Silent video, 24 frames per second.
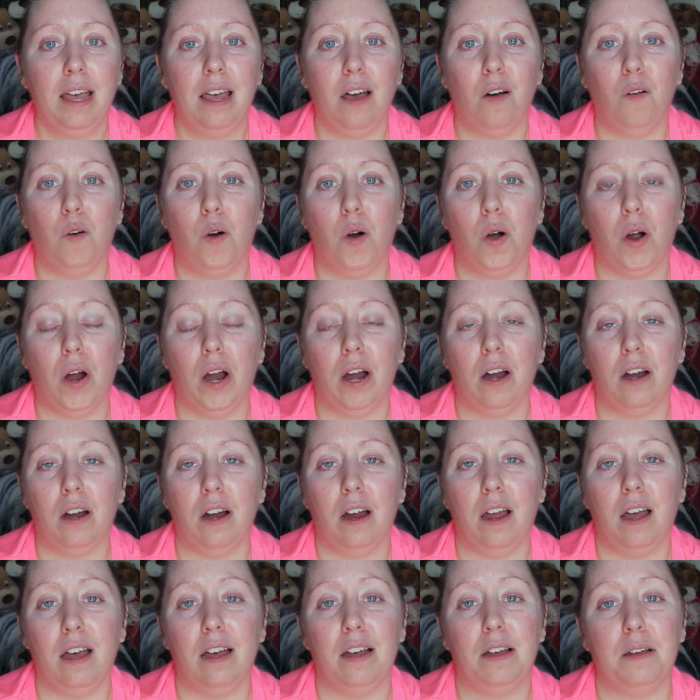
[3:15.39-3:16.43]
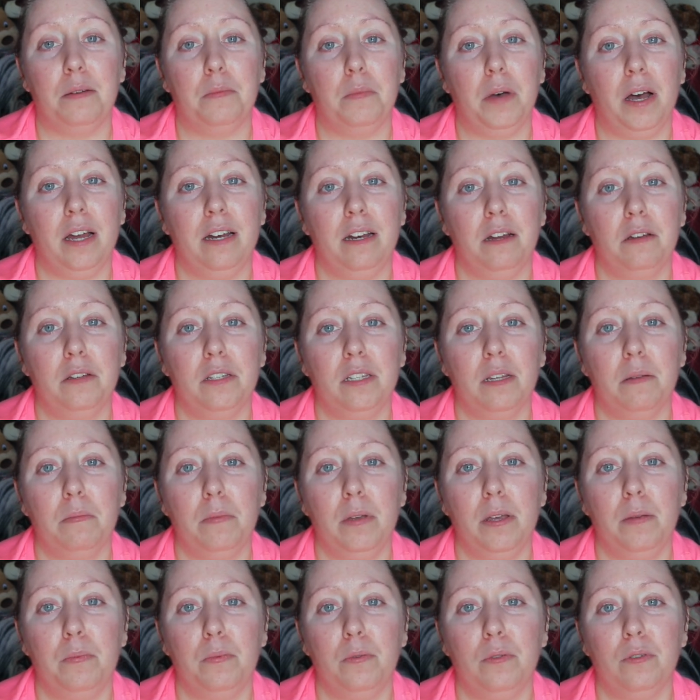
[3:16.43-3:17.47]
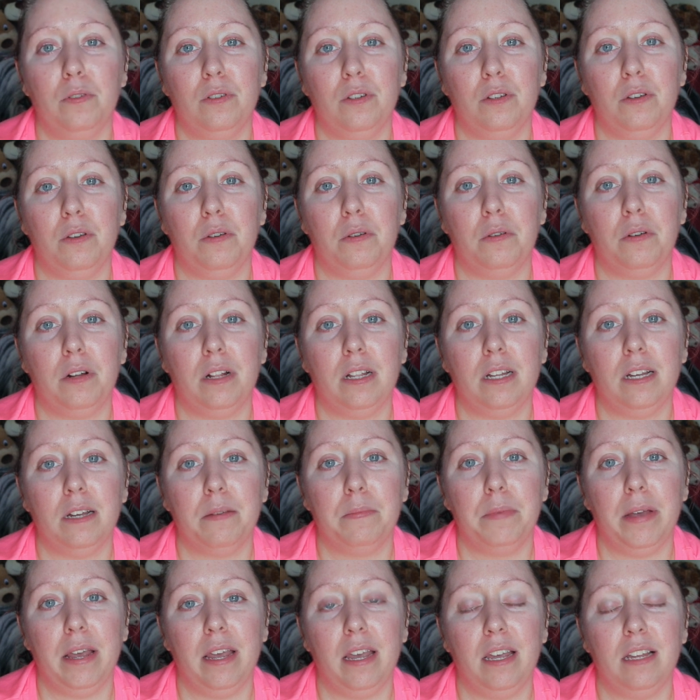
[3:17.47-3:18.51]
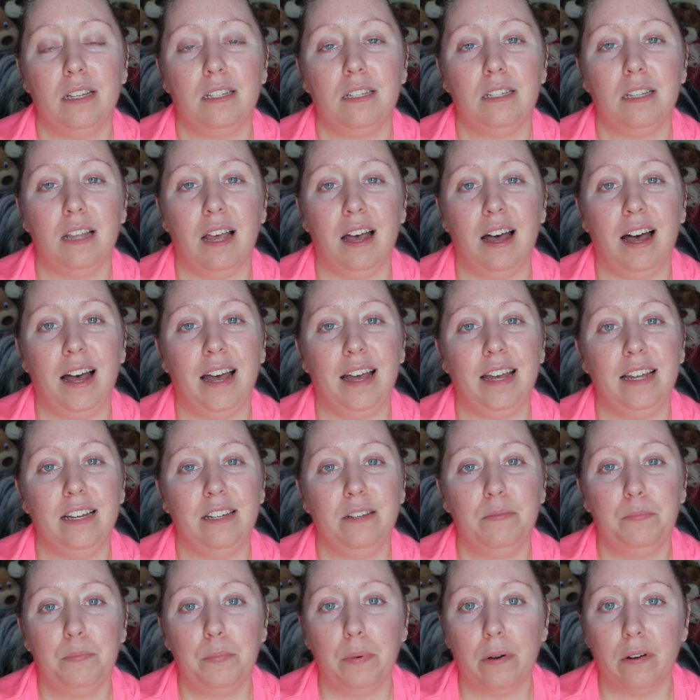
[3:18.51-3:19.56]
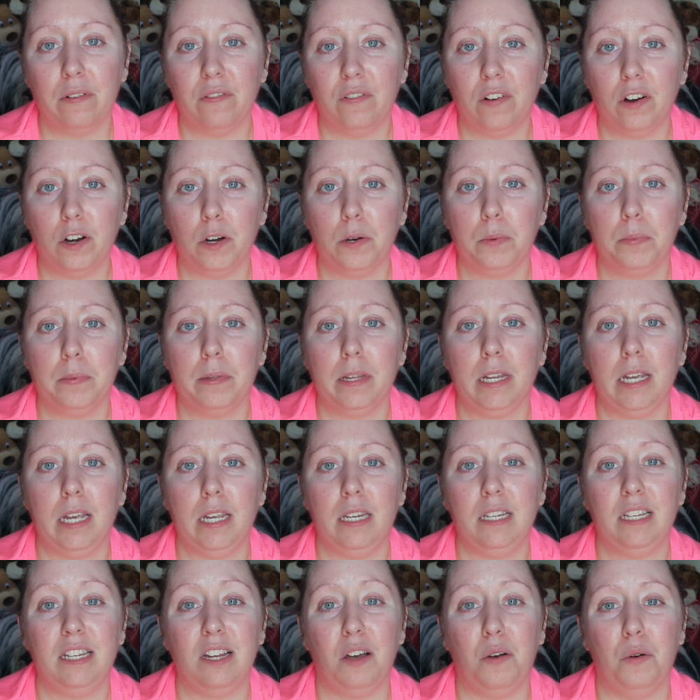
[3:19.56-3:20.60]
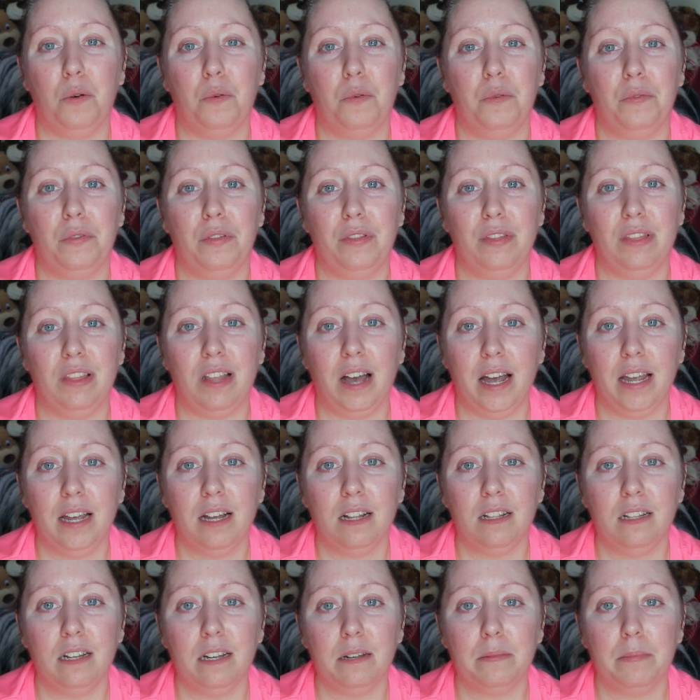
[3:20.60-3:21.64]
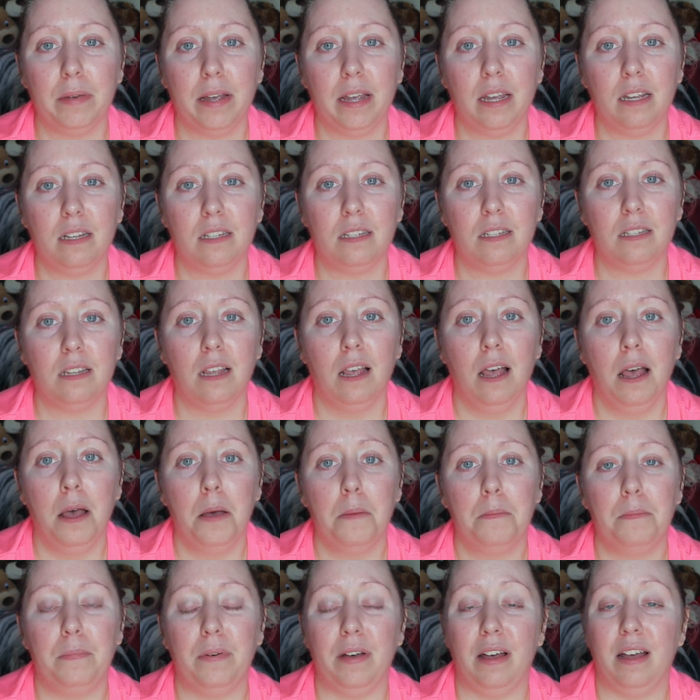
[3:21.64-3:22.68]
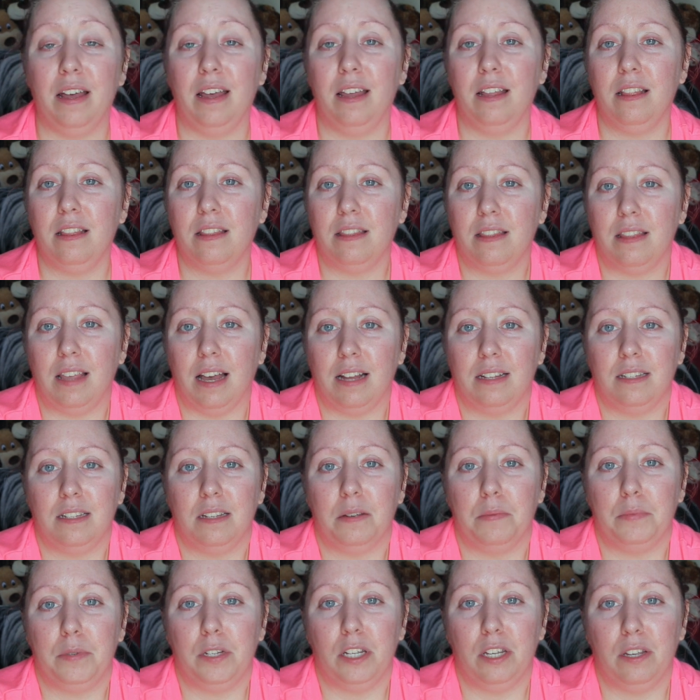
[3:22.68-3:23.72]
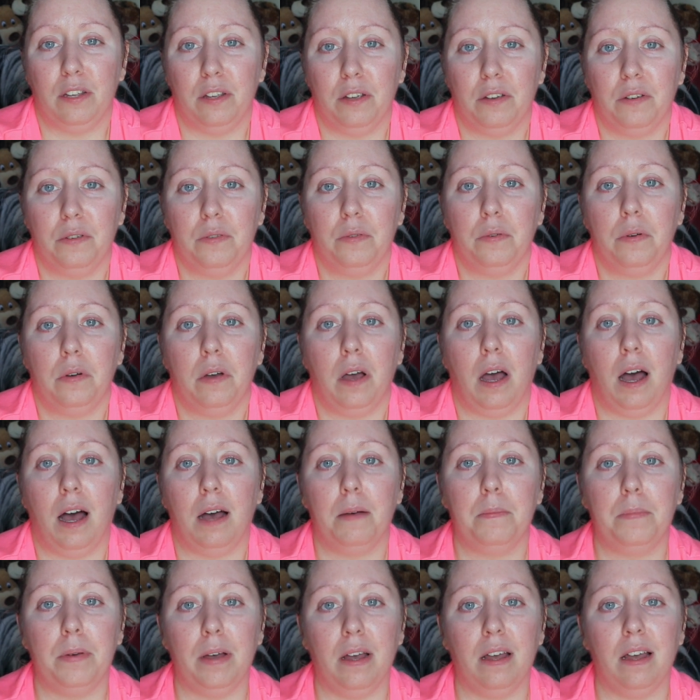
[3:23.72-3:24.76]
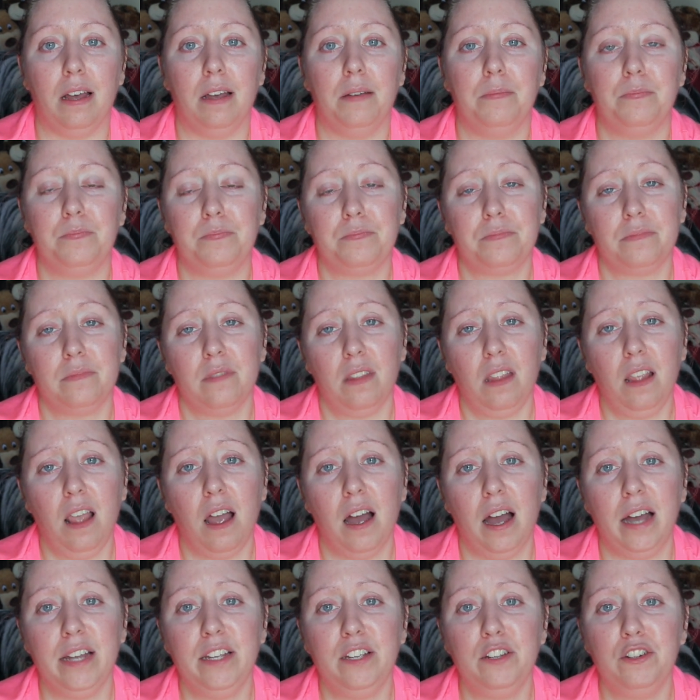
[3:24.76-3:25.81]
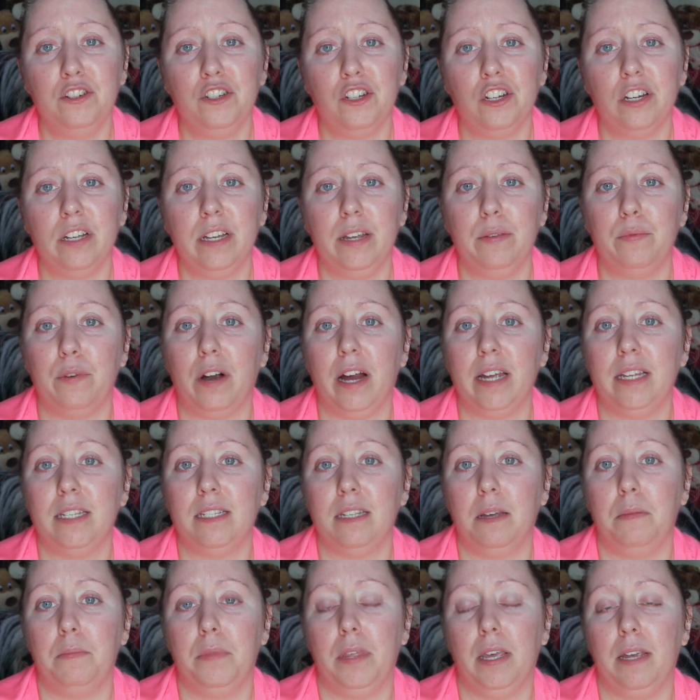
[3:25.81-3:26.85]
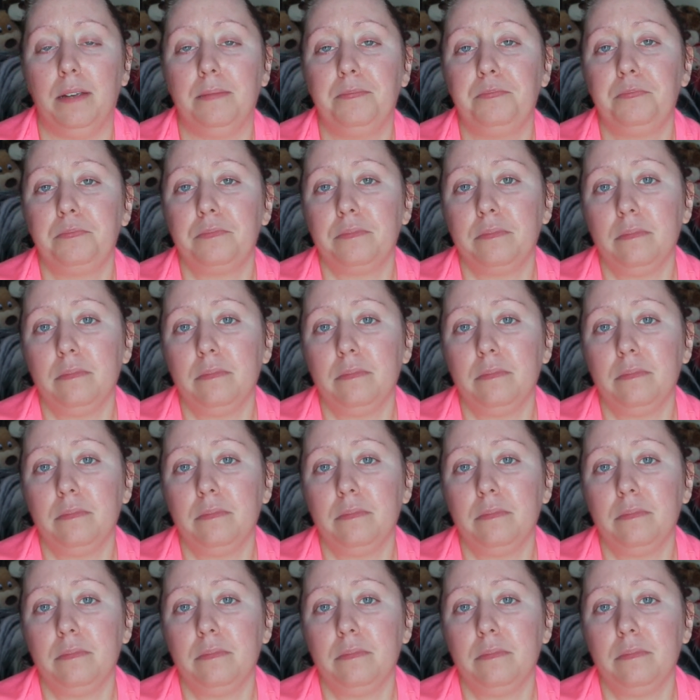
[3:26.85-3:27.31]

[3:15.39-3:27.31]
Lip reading: Or I know some people do clickbaits. I preferably don't like clickbaits, but that's up to you. But I usually write something